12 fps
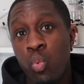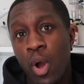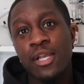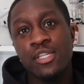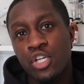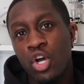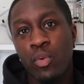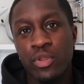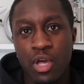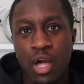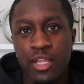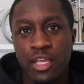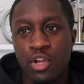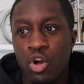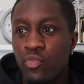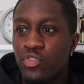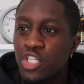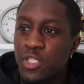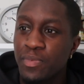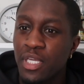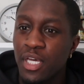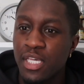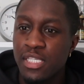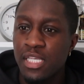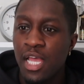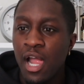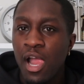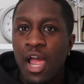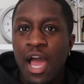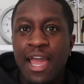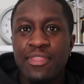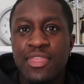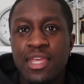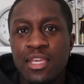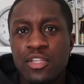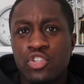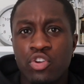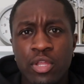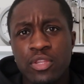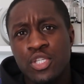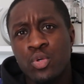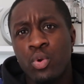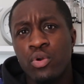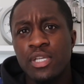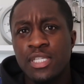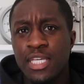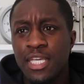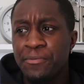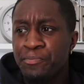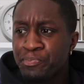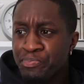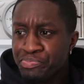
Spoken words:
want to go with calling it COVID just because I think during this quarantine,